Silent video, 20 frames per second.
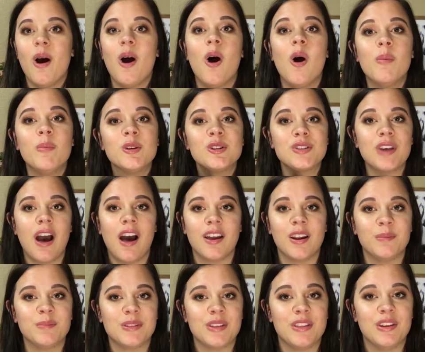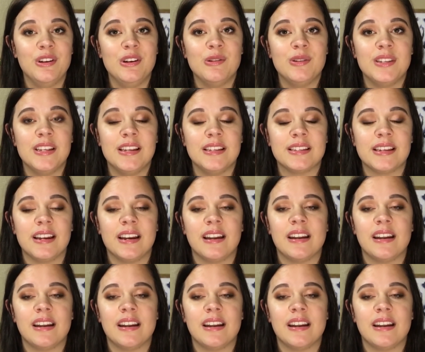almost caught up to the new season,